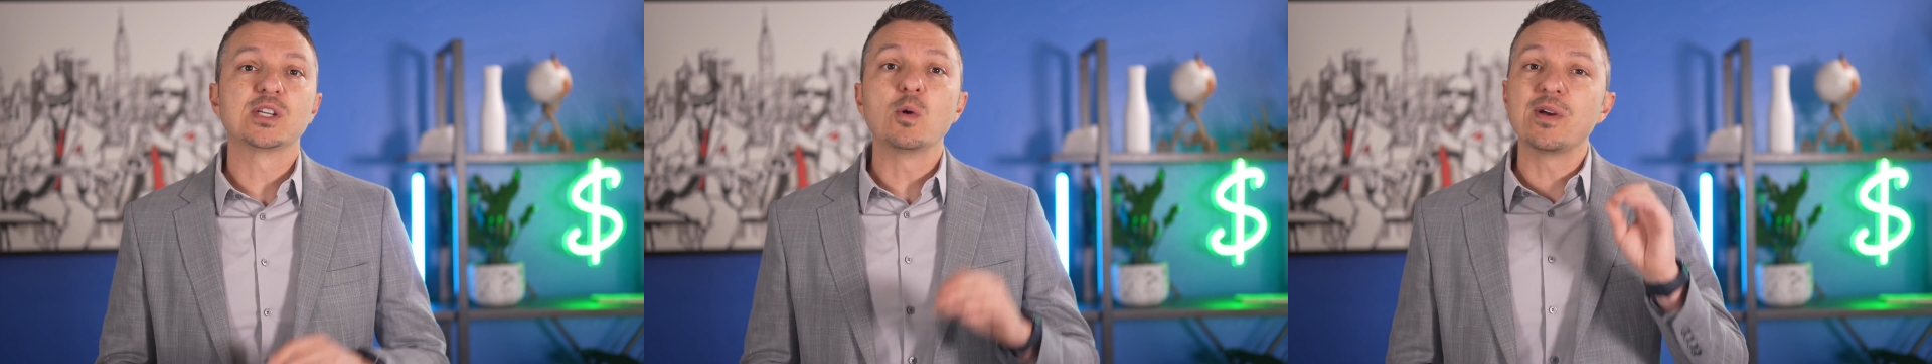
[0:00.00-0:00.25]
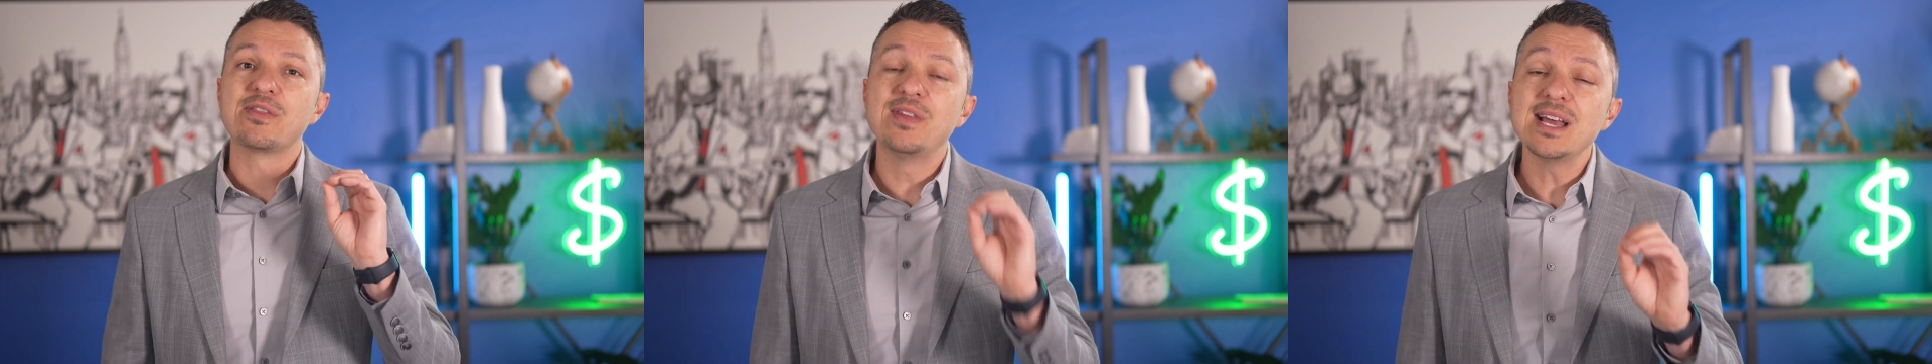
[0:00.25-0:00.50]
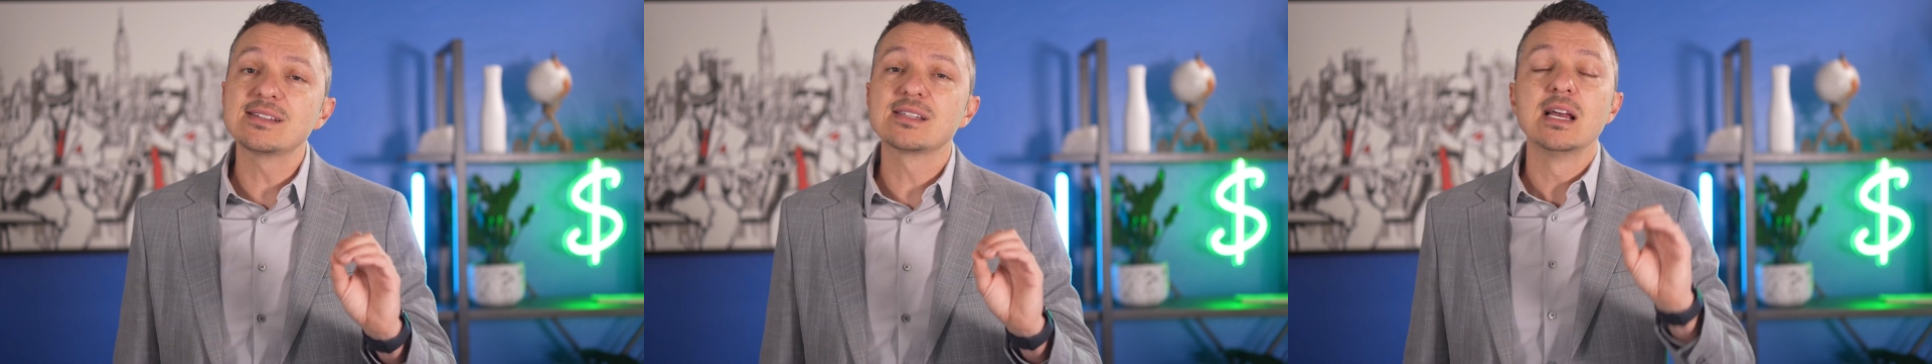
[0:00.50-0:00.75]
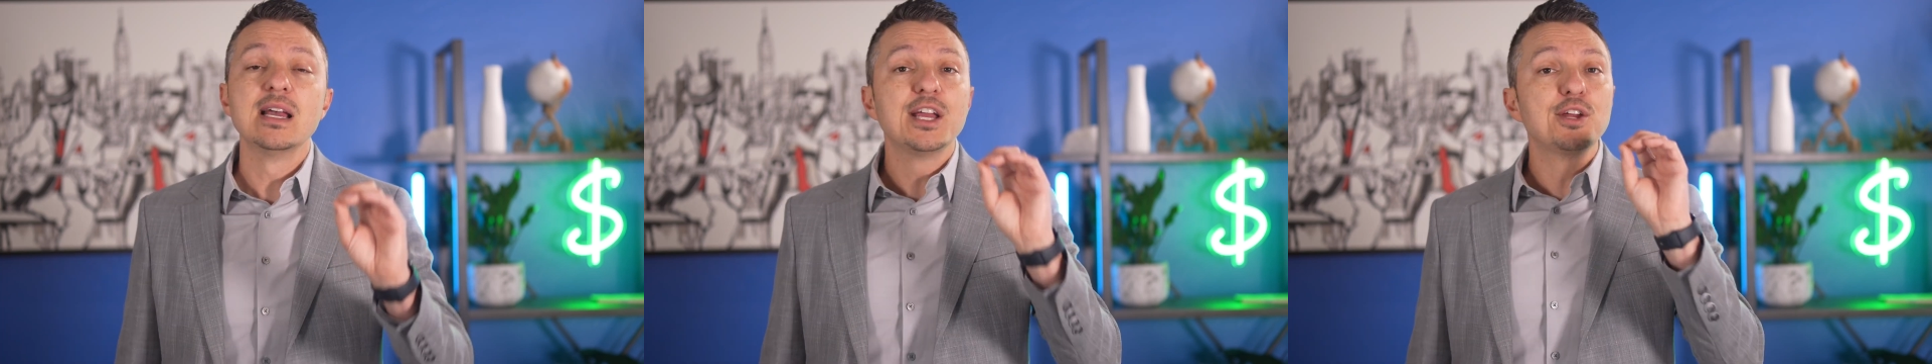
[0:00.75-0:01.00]
So with
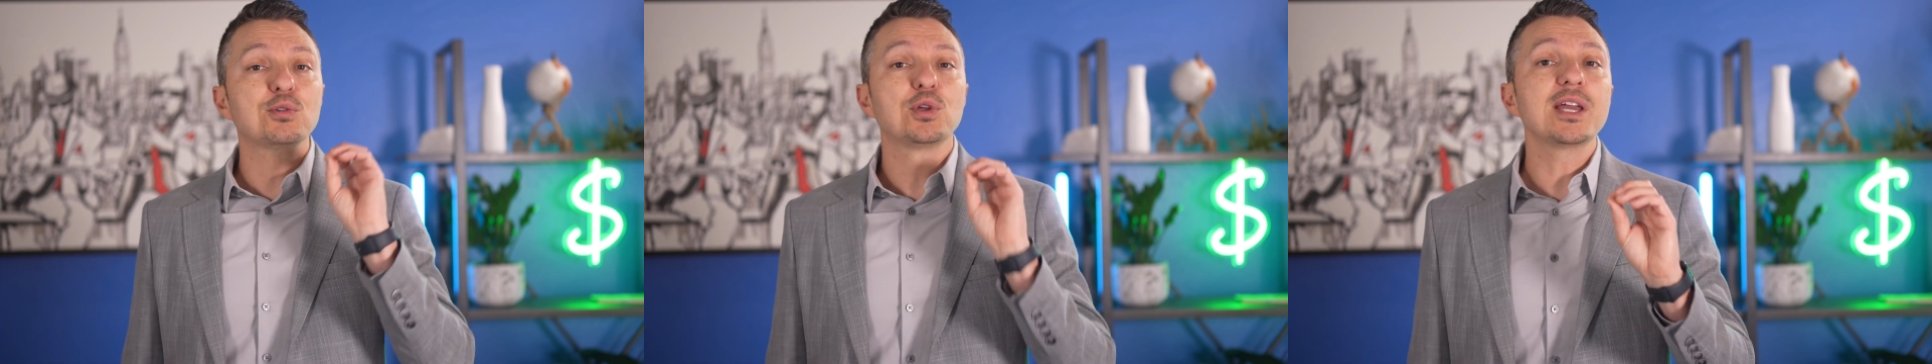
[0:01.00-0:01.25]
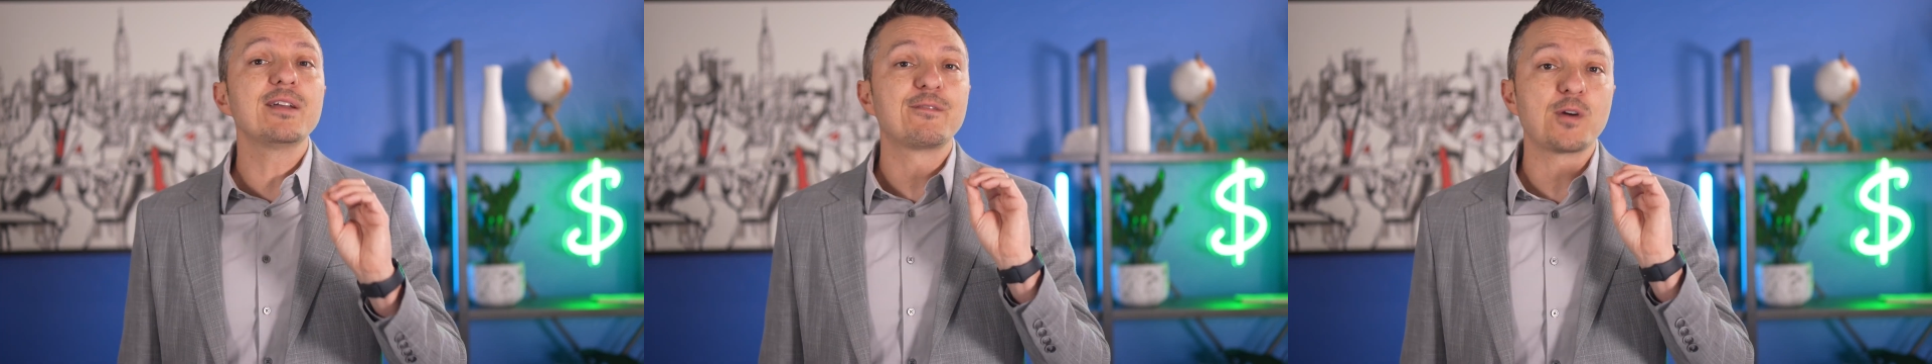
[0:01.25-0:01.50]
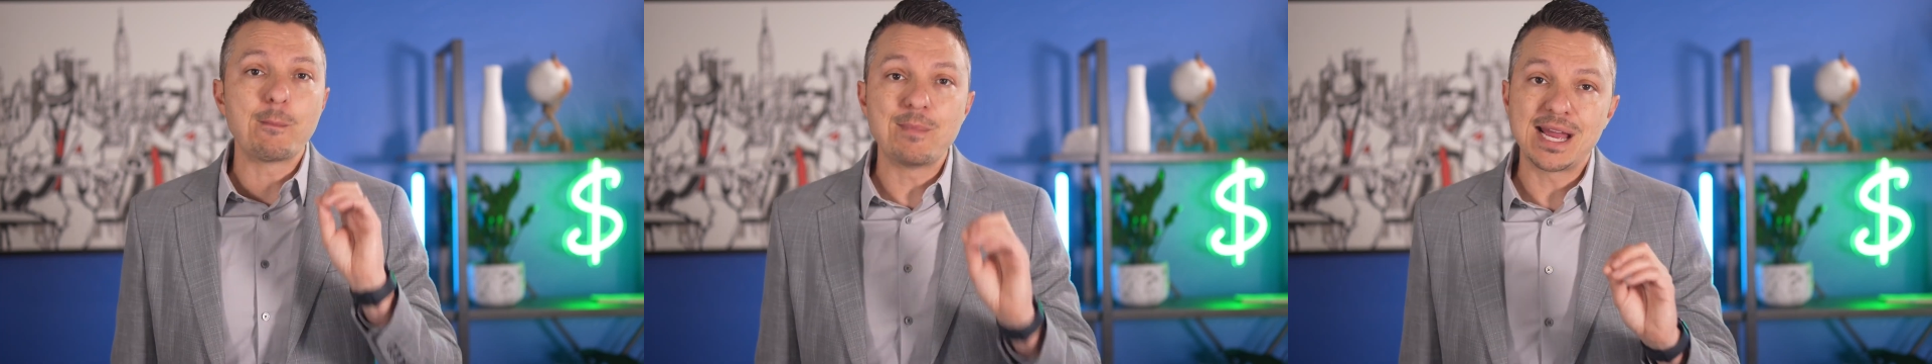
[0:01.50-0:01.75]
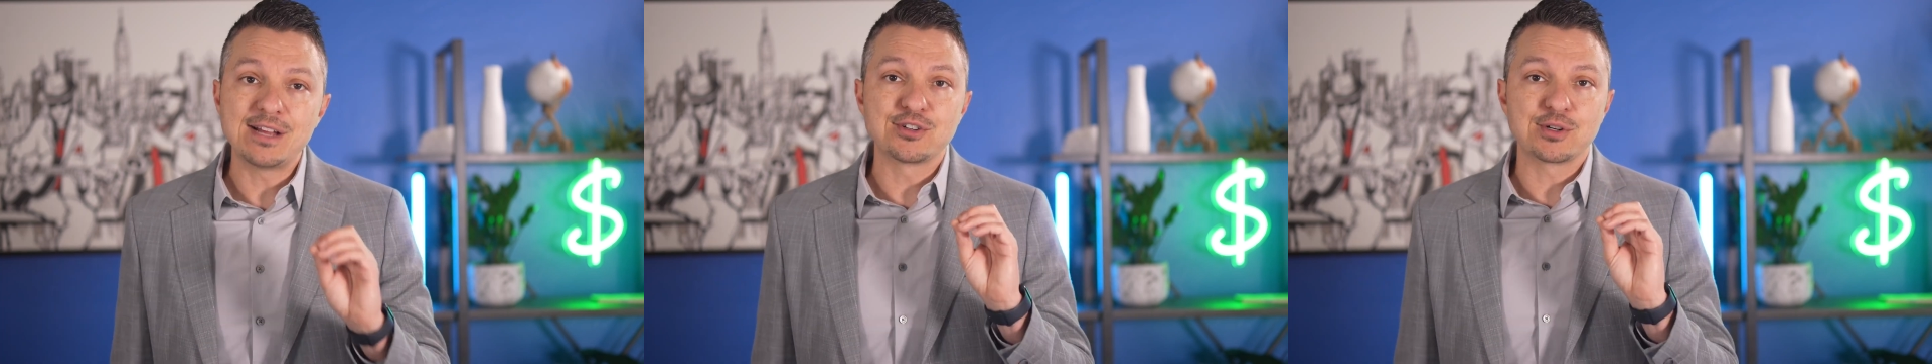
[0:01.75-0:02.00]
this, you're looking for
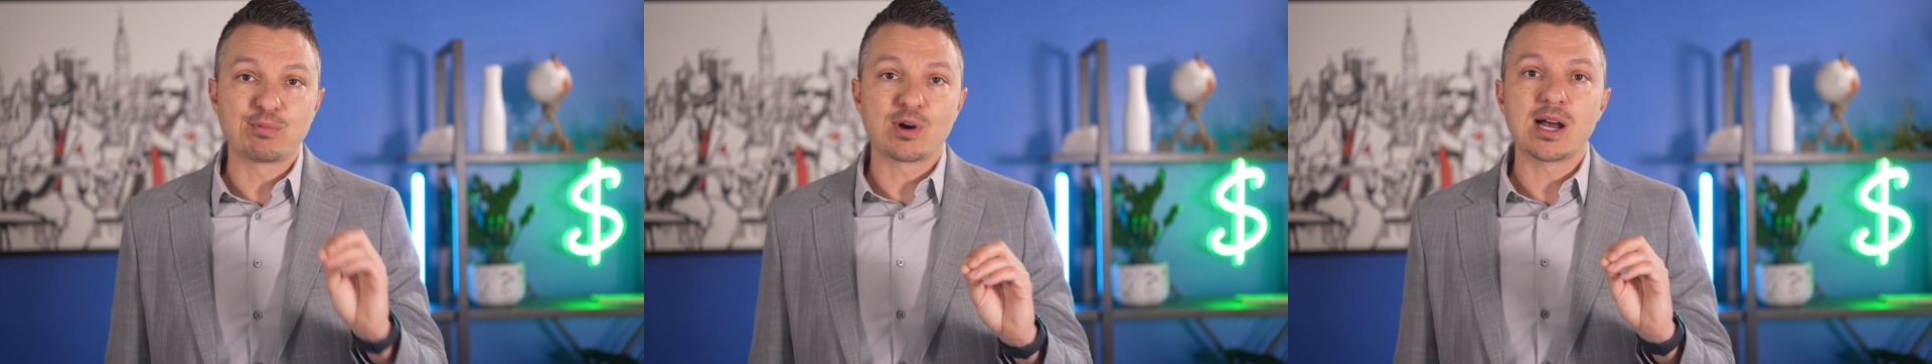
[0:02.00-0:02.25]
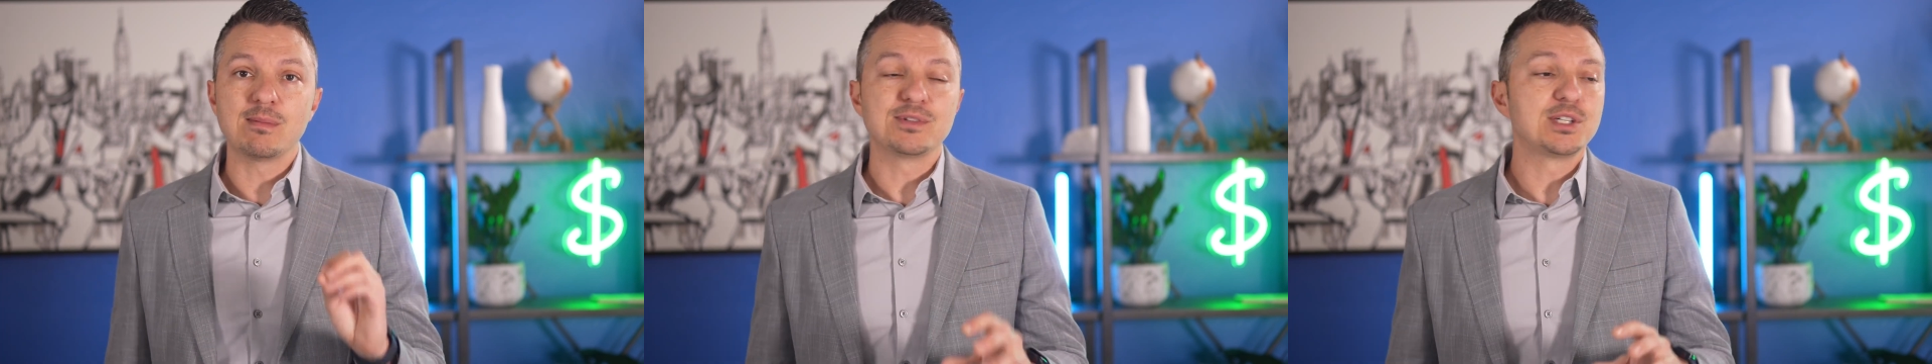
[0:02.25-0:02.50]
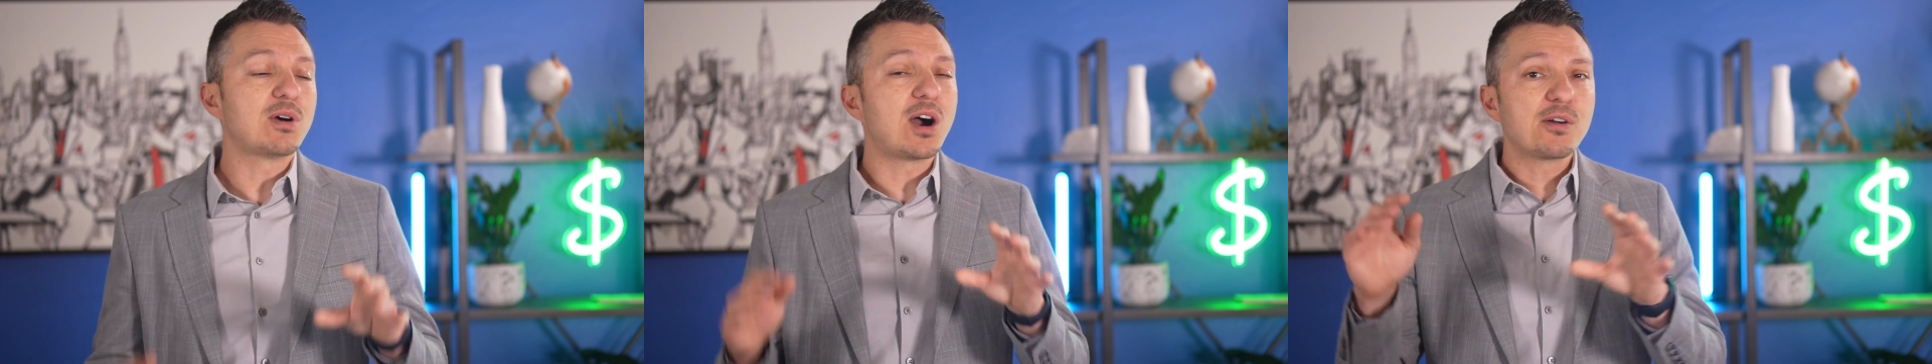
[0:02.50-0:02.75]
major problems.